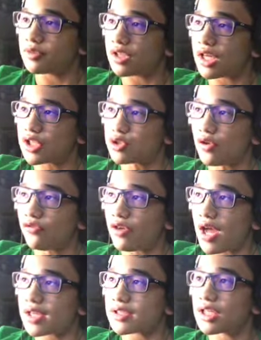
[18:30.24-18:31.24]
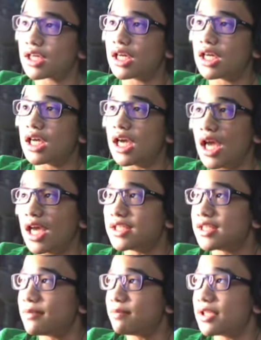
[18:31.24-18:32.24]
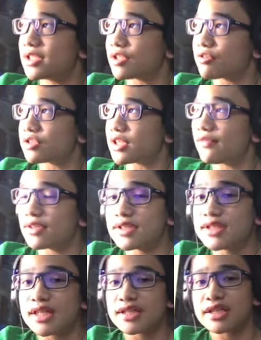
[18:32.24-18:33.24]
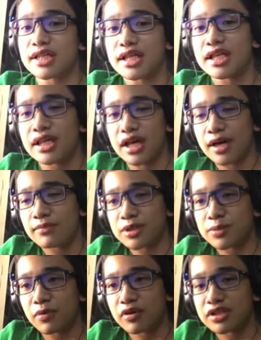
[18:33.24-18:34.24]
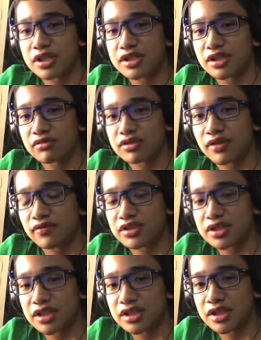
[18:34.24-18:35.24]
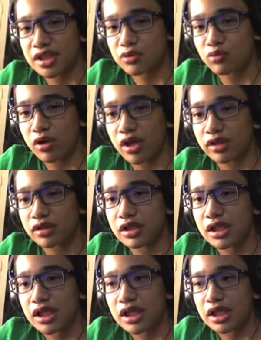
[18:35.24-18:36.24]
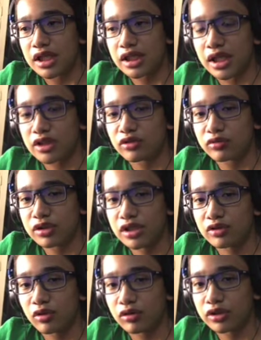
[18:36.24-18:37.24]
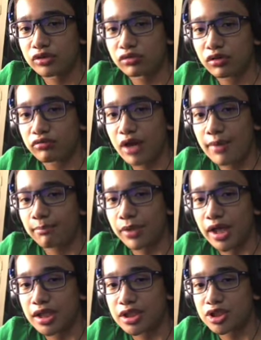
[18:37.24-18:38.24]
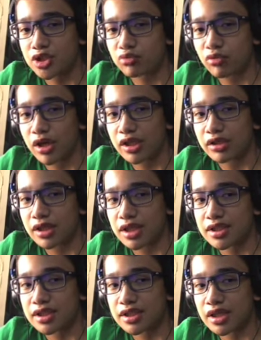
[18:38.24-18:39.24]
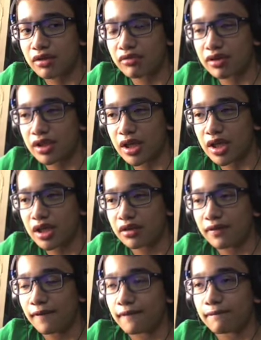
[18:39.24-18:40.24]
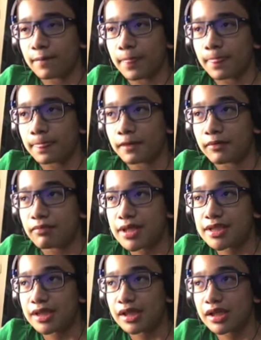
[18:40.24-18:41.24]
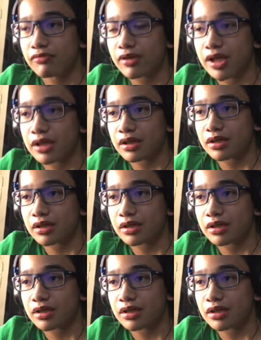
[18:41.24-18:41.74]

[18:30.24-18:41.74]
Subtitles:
extra facts. SCP-076 spawns in 076-1. He can only go into a rampage when necessary, and basically when